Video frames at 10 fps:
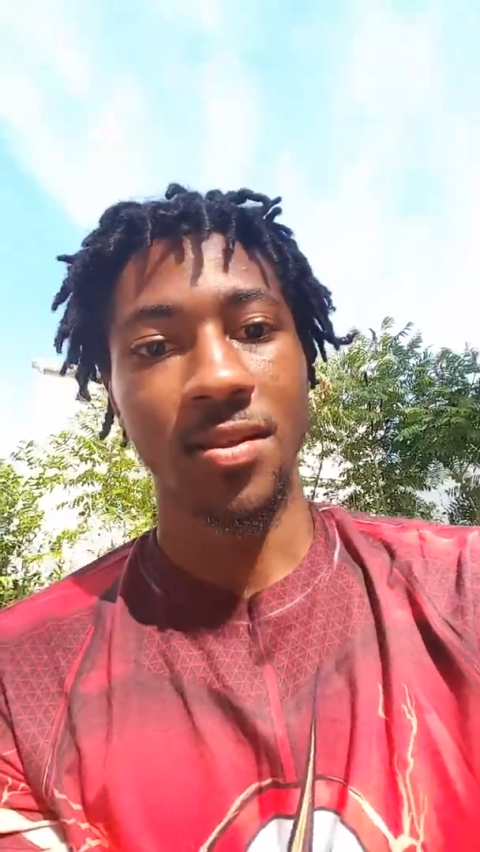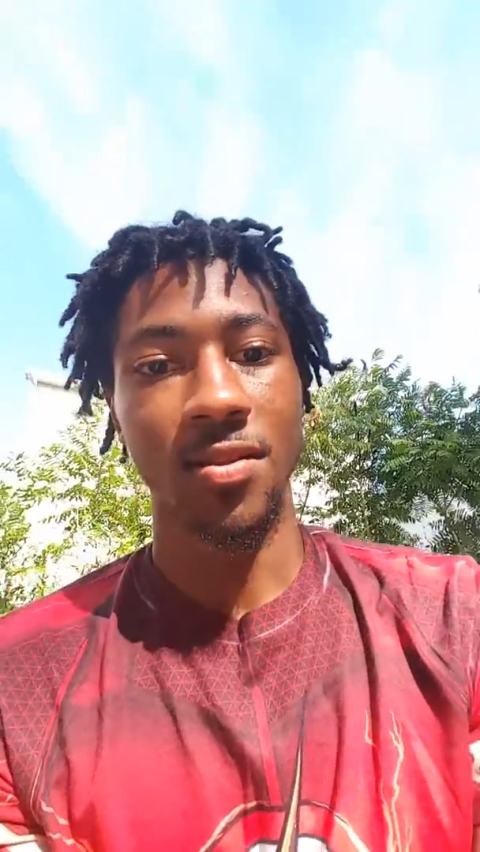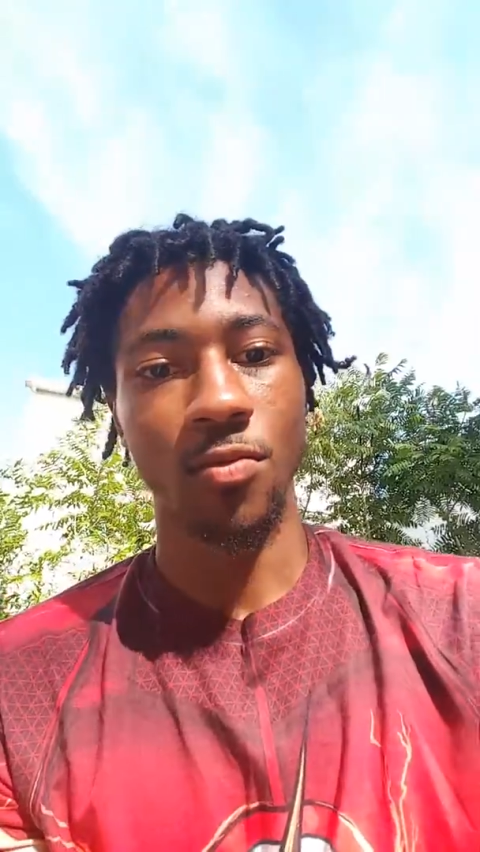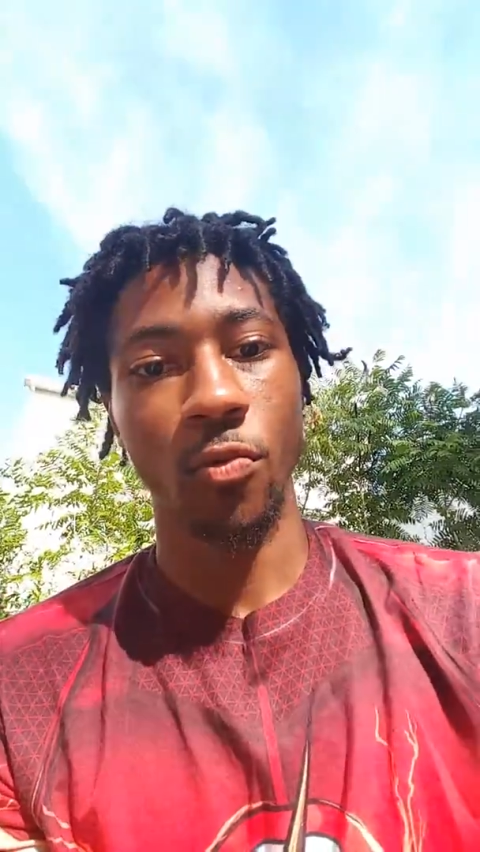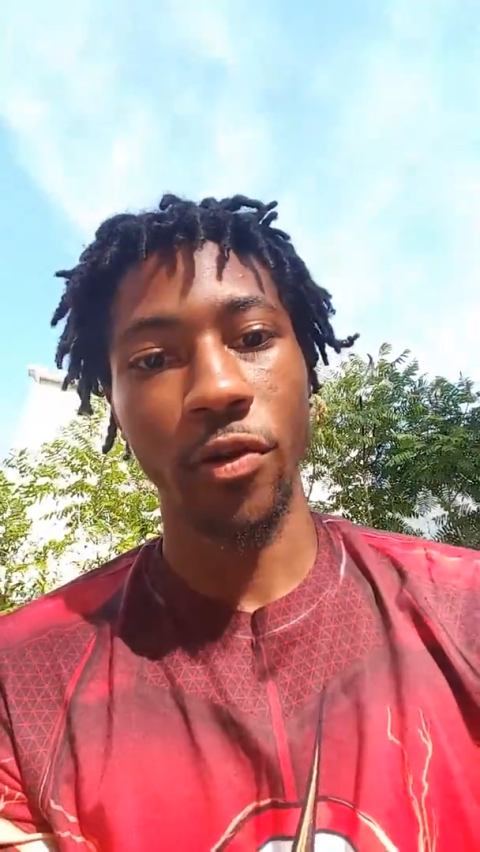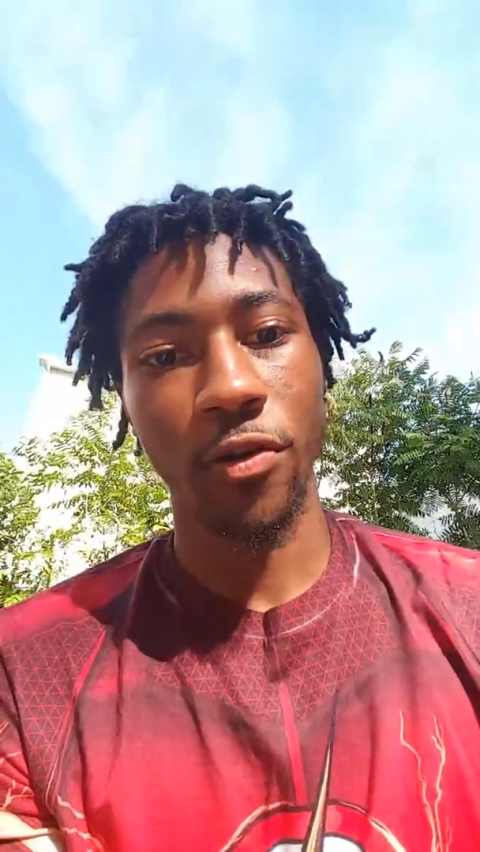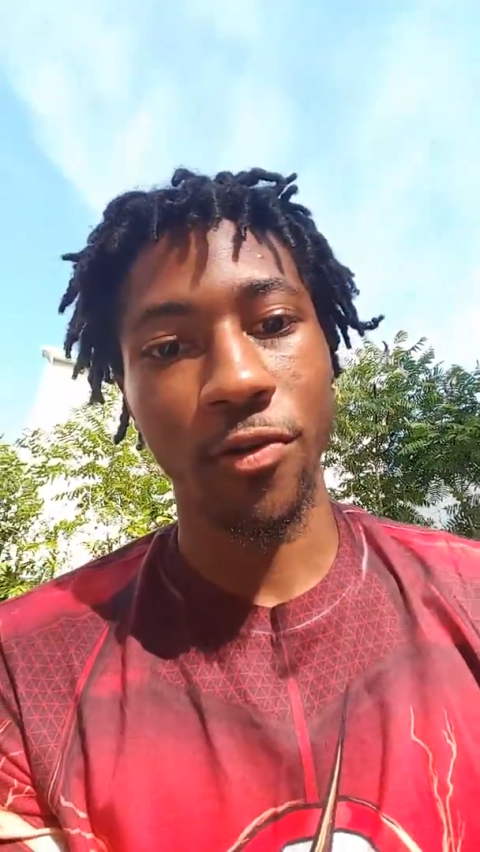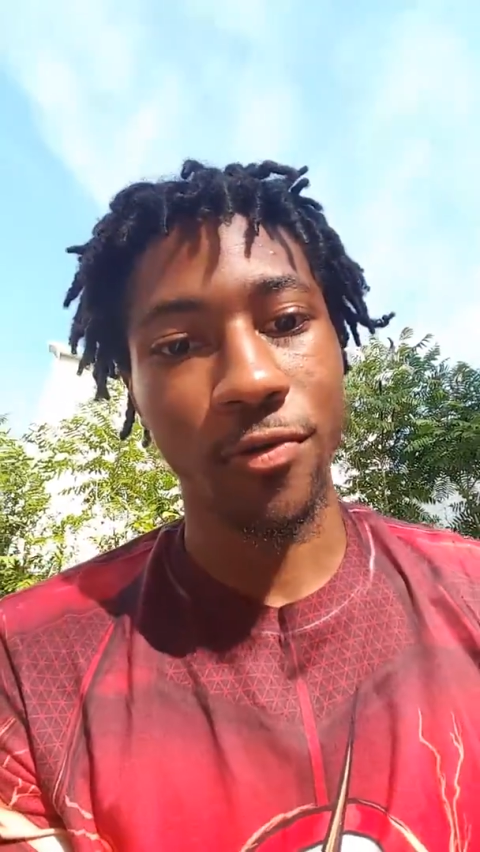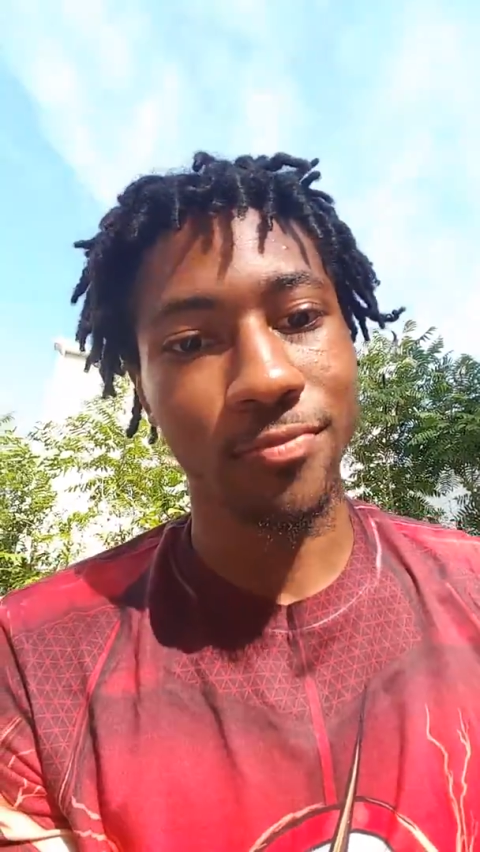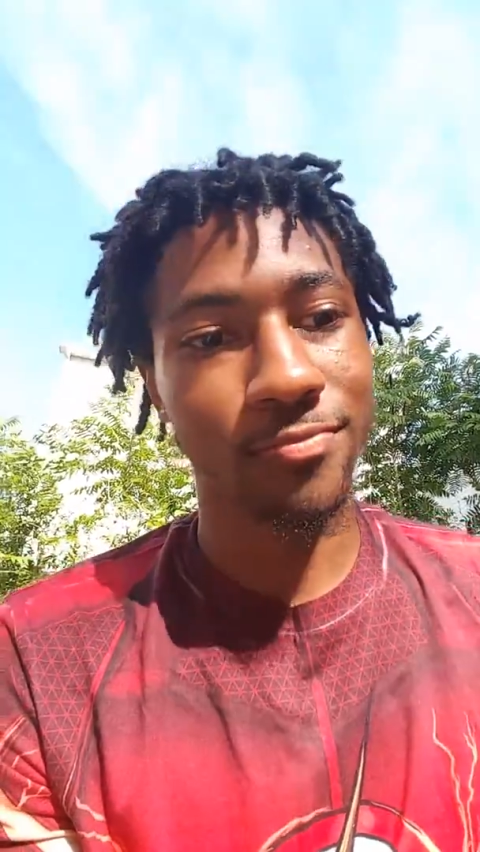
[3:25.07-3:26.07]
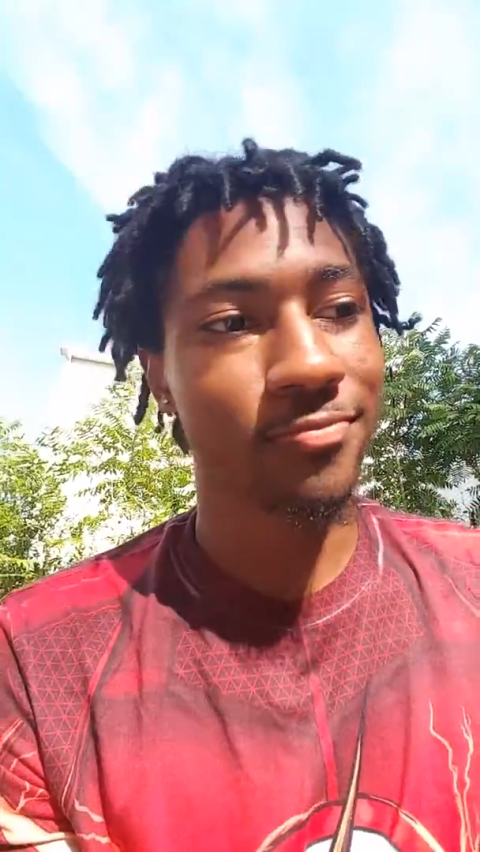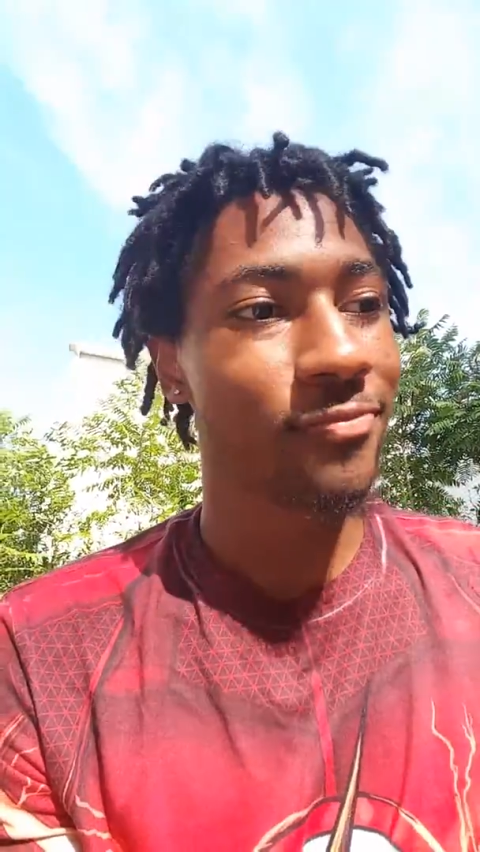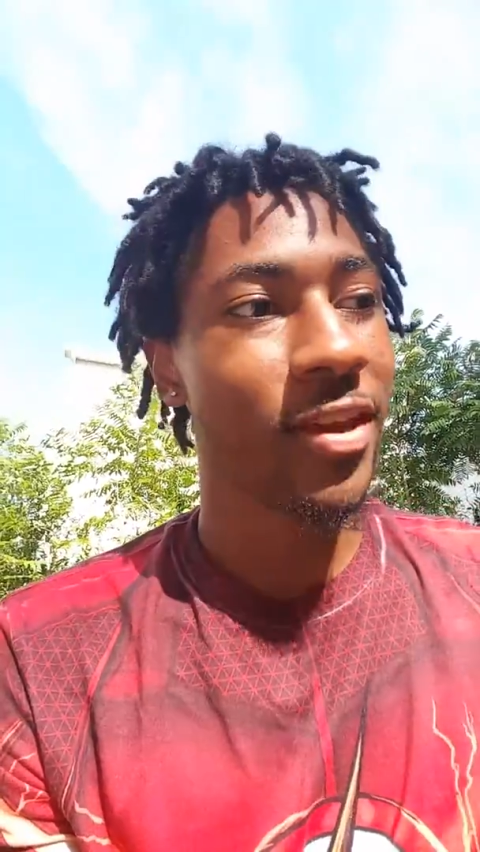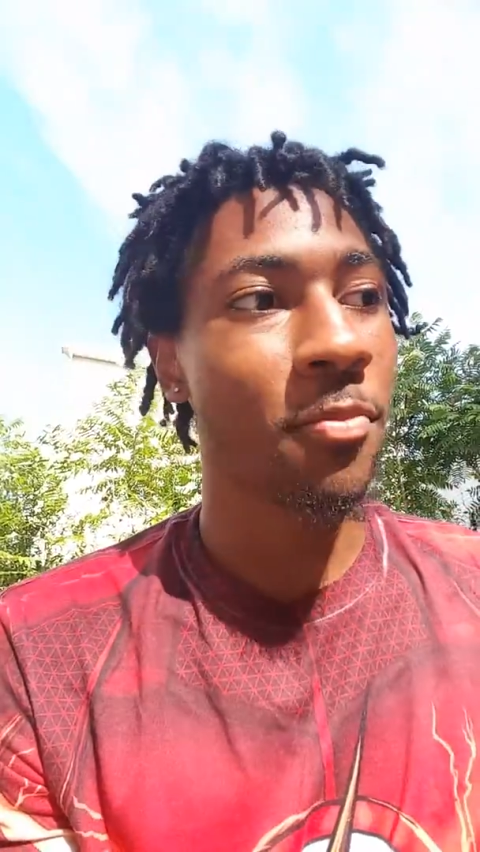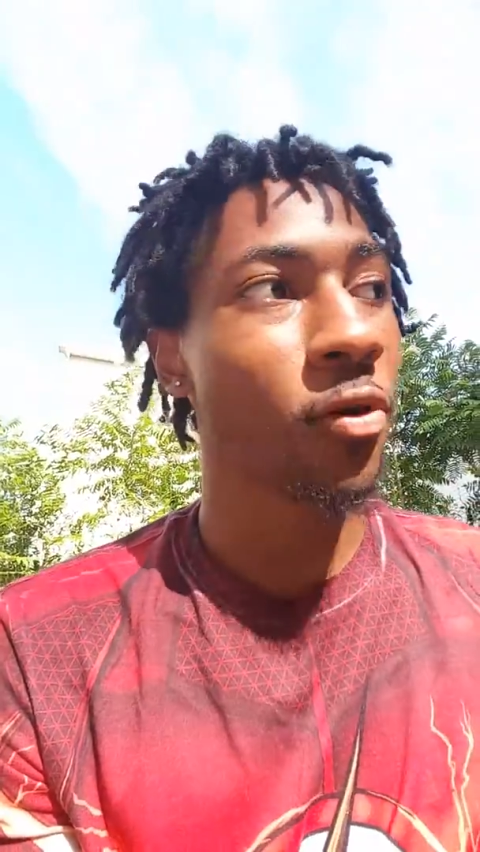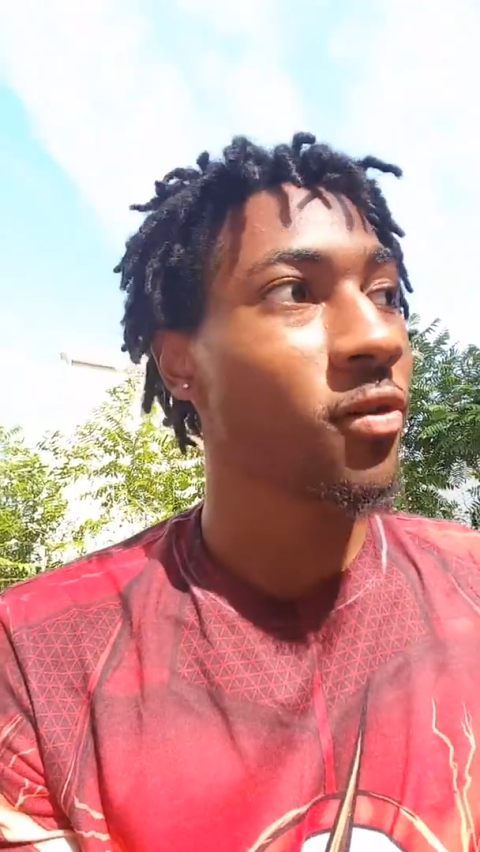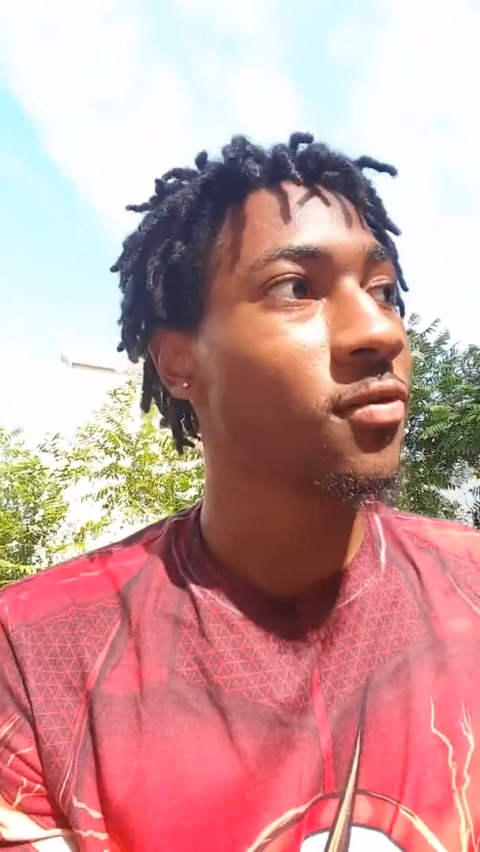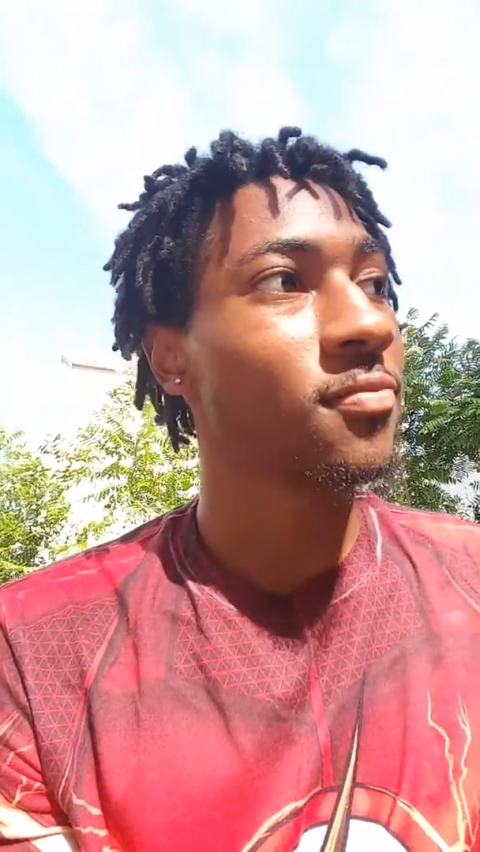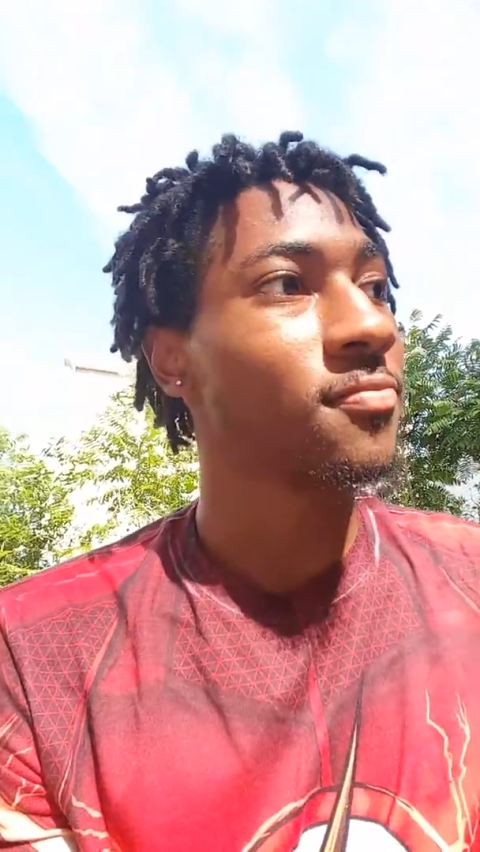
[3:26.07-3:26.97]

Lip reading: We're immortal,